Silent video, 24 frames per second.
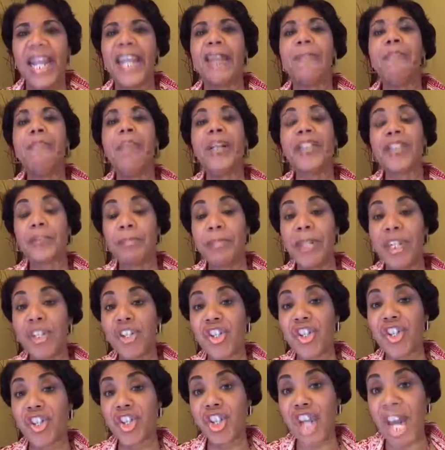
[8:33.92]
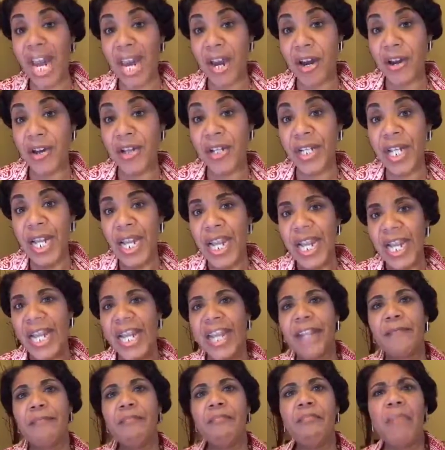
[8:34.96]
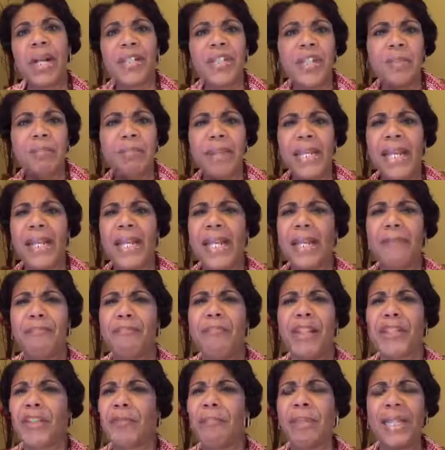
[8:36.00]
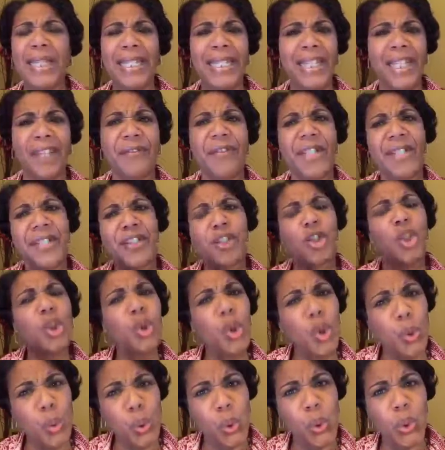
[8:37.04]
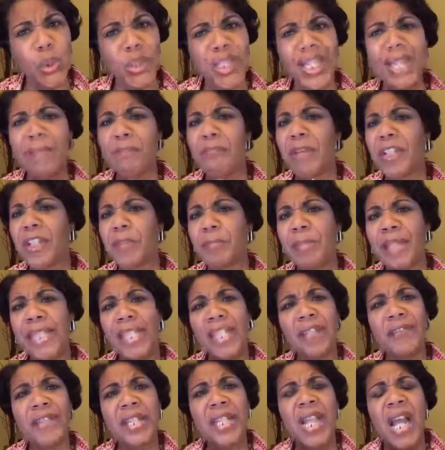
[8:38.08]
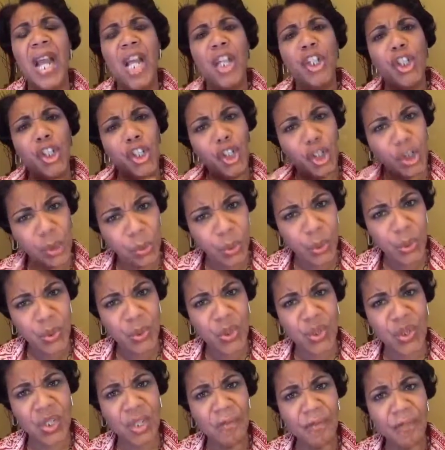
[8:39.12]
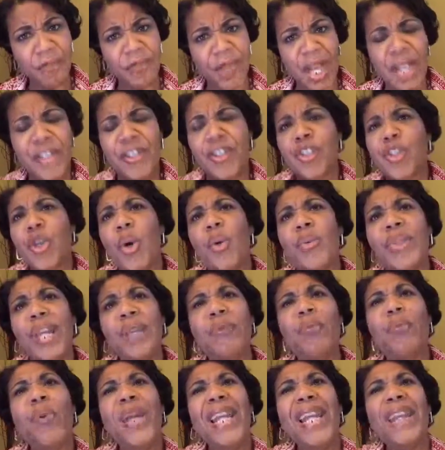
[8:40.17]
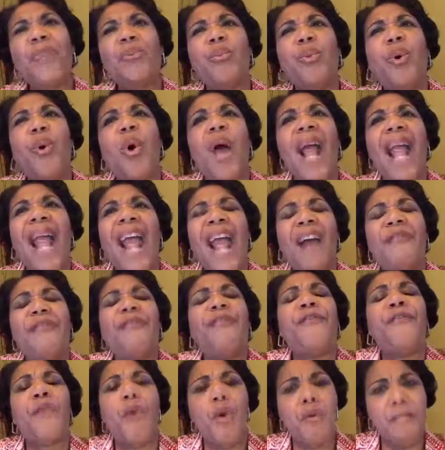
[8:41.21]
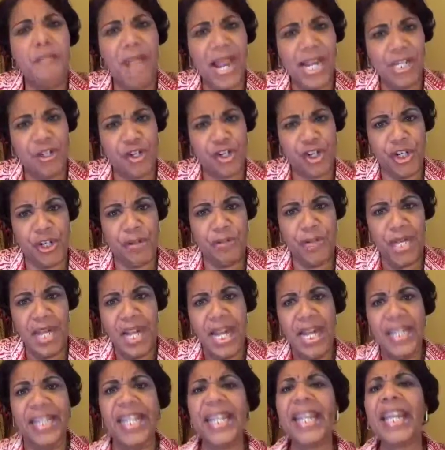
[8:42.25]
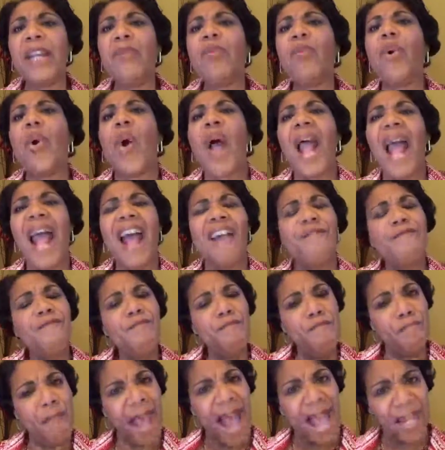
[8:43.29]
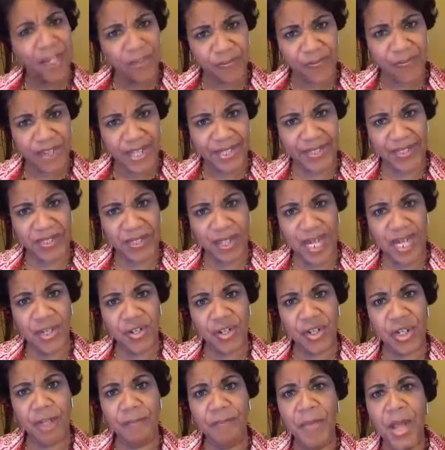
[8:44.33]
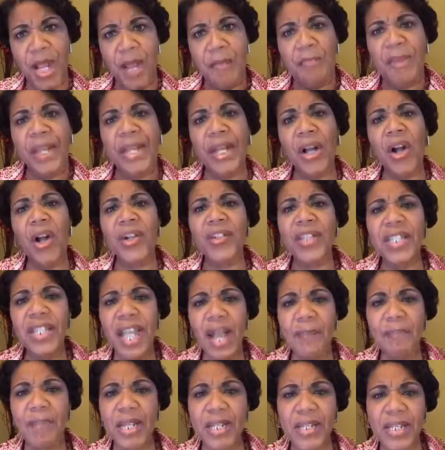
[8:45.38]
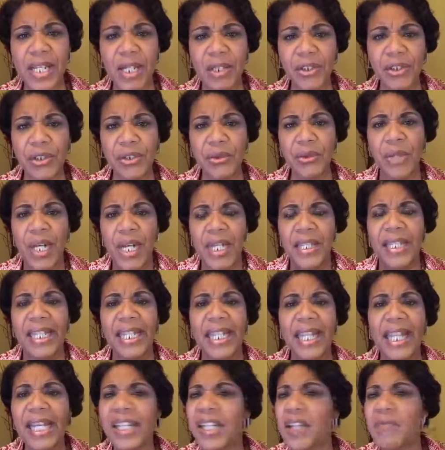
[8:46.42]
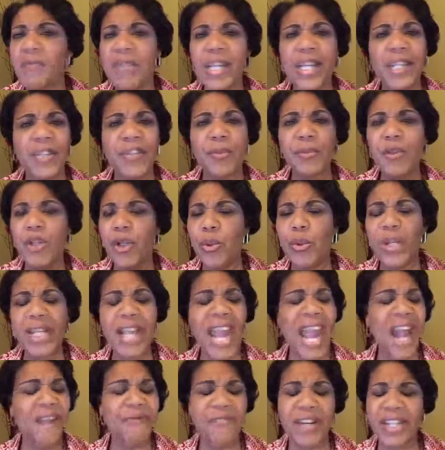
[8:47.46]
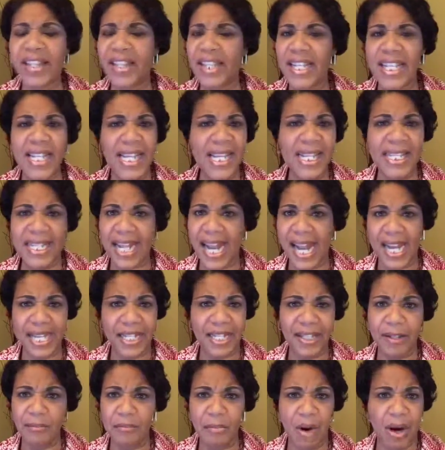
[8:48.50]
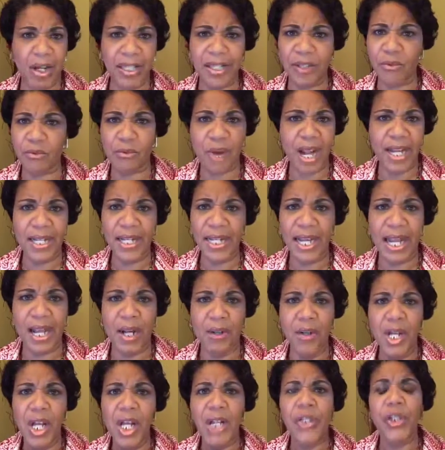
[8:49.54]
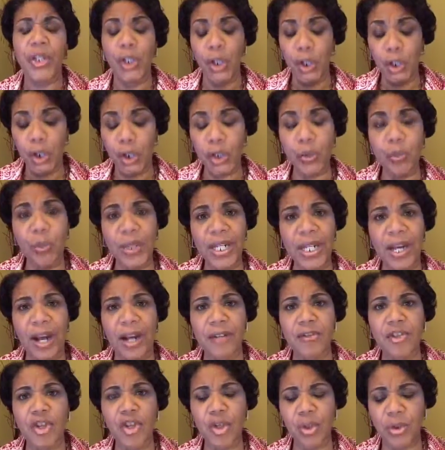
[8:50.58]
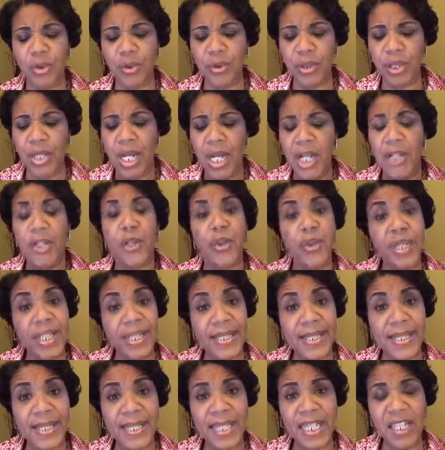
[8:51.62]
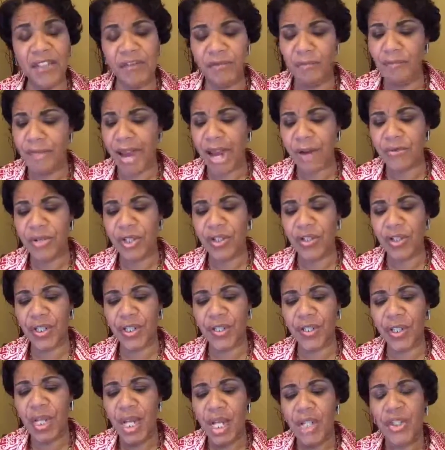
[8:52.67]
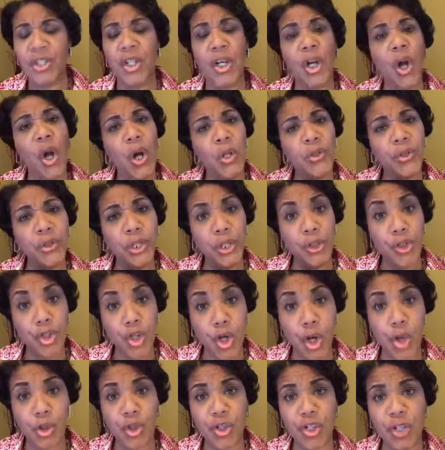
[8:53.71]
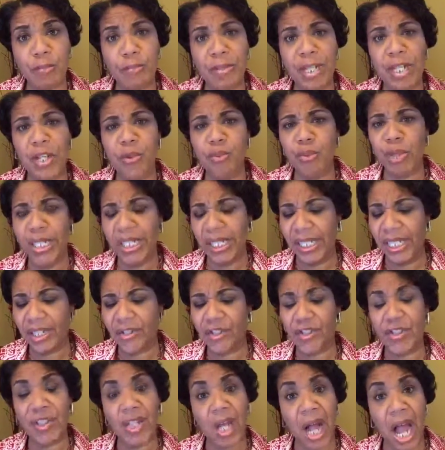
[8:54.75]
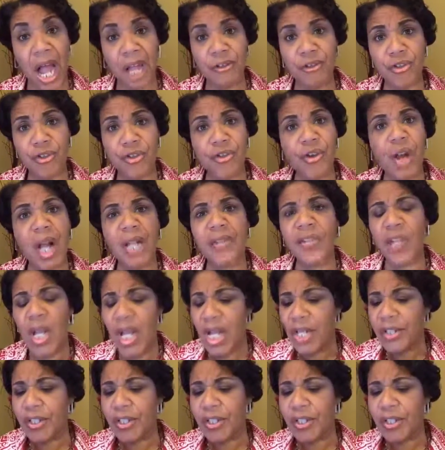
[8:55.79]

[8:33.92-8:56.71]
It must be shared. It must be given tools. It must be given use so that it will have formation, that it will have manifestation. Because let me tell you, the enemy is doing everything he can in the market right now to hoodwink our children, to deceive marriages, to cause the church to be in religious constructs,